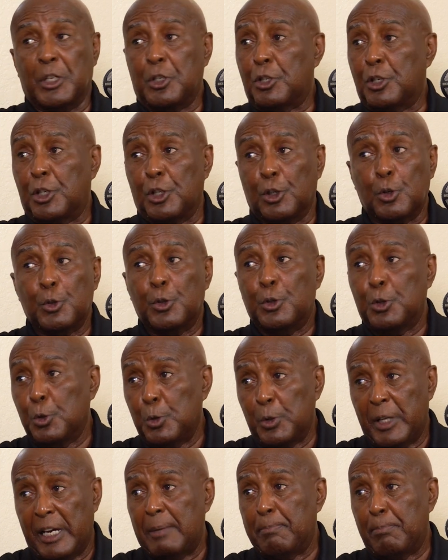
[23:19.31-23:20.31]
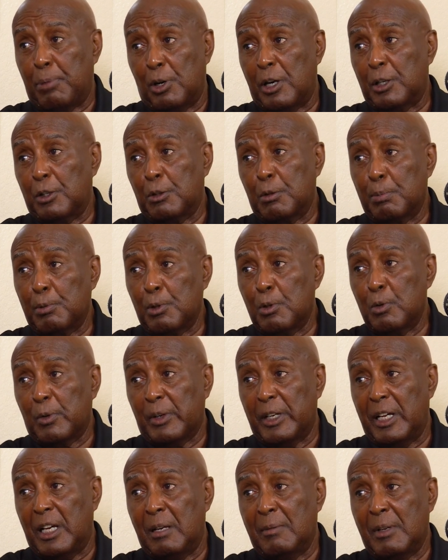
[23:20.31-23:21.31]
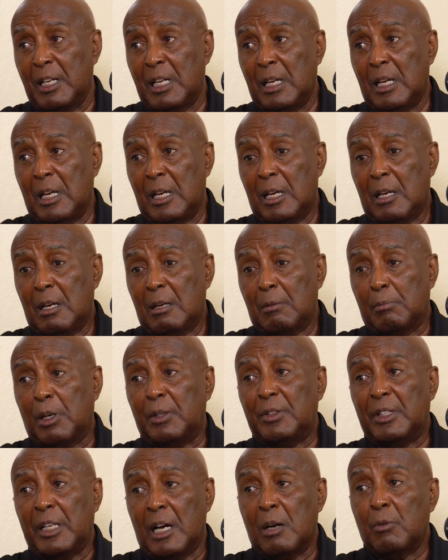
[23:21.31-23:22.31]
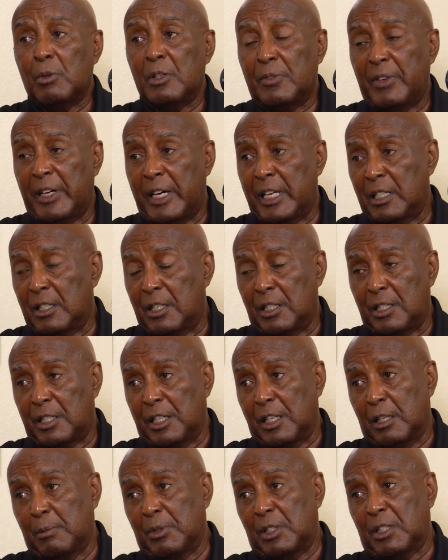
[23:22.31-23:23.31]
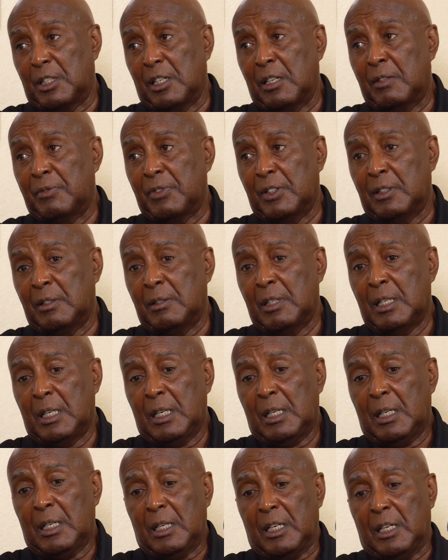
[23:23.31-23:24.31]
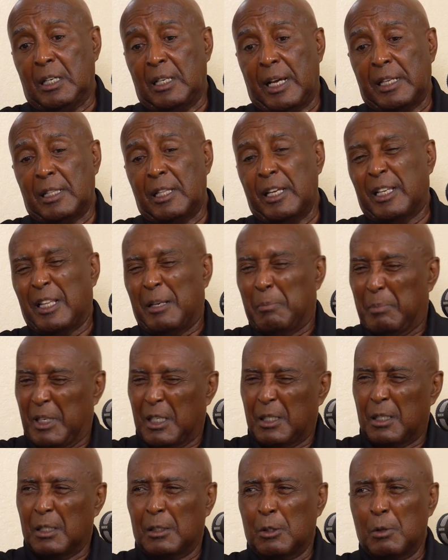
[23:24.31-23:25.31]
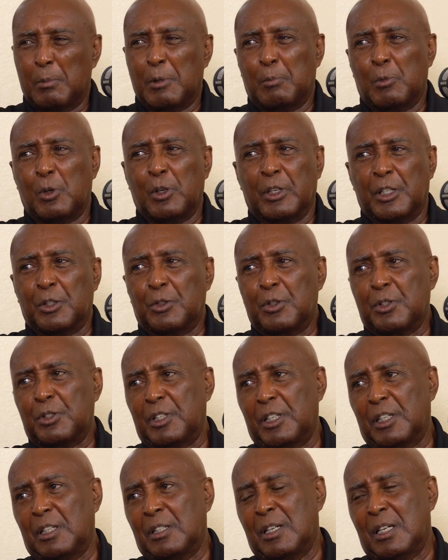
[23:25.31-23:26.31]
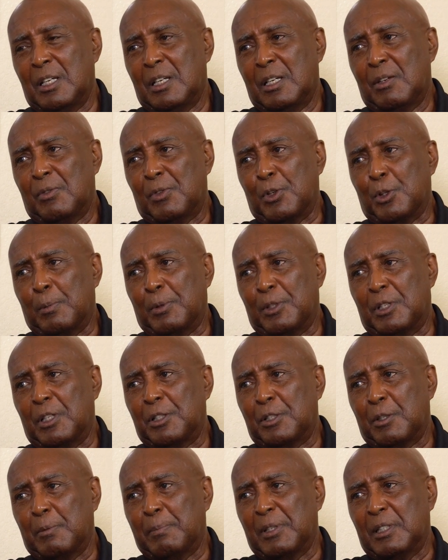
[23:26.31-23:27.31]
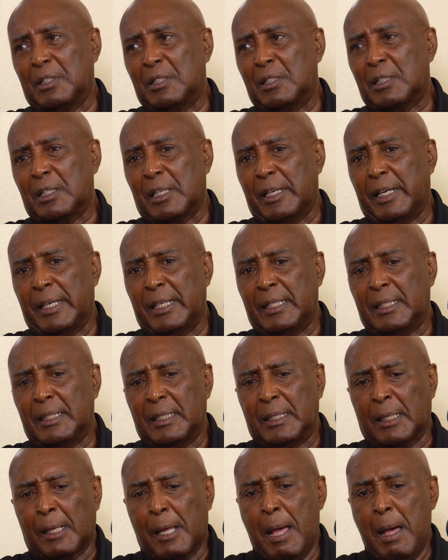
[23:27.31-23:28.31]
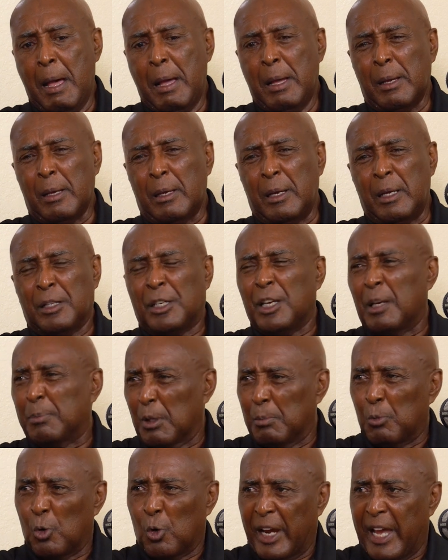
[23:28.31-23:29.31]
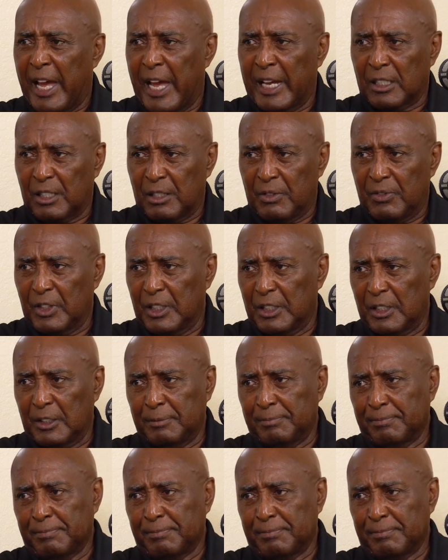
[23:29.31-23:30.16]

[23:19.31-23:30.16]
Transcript: We still do that part of the program. Yeah. But now we've added the STEM stuff, and I think it made it a little bit more interesting for the participants and kept them more active in it.